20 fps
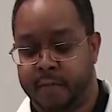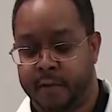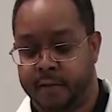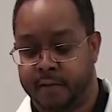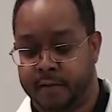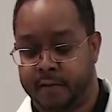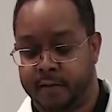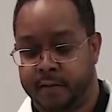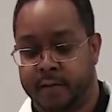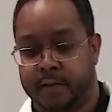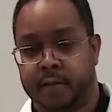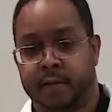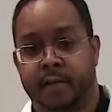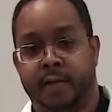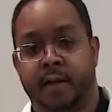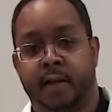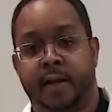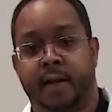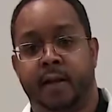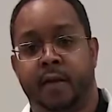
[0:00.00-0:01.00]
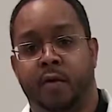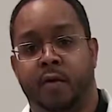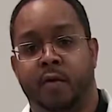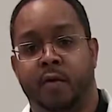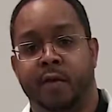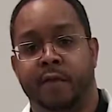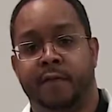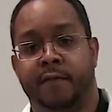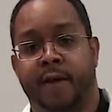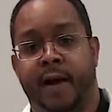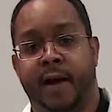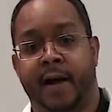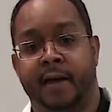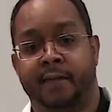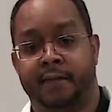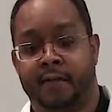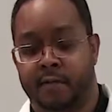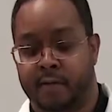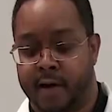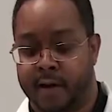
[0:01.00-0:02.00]
mils or
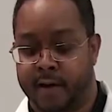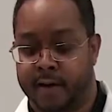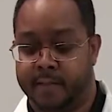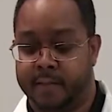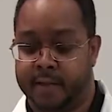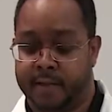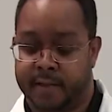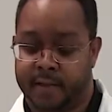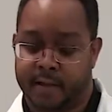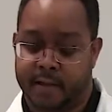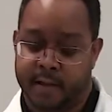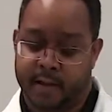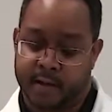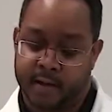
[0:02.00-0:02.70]
5 grams.